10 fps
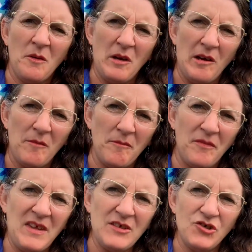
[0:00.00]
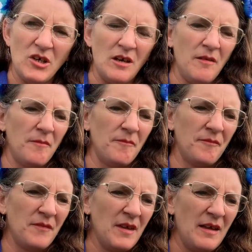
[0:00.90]
Well, this year,
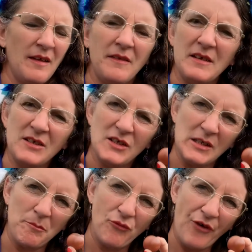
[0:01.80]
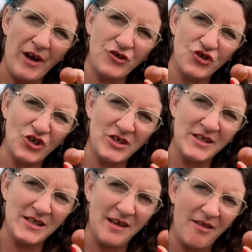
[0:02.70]
this is a
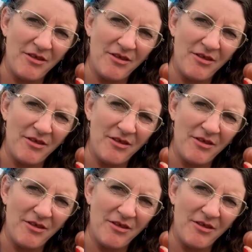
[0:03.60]
precious